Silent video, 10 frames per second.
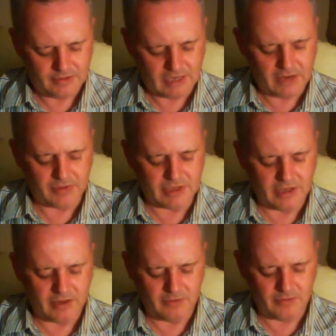Down a
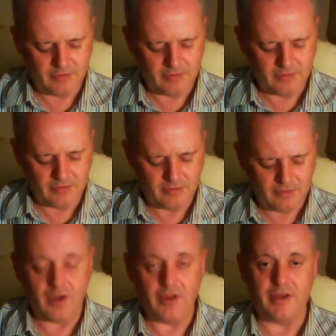down,
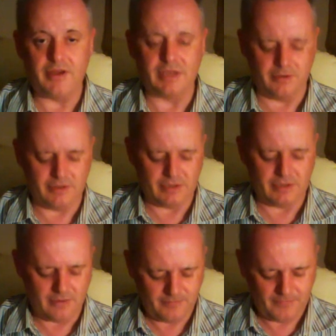aye down a
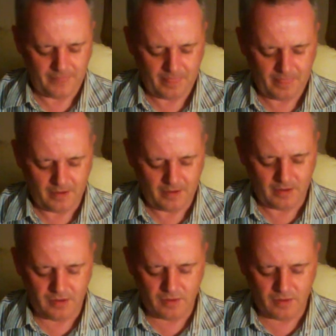down,
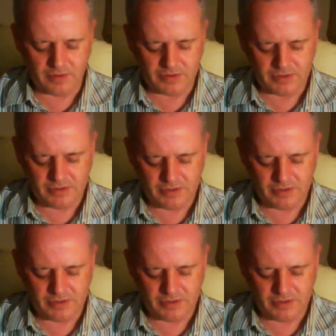and numbered,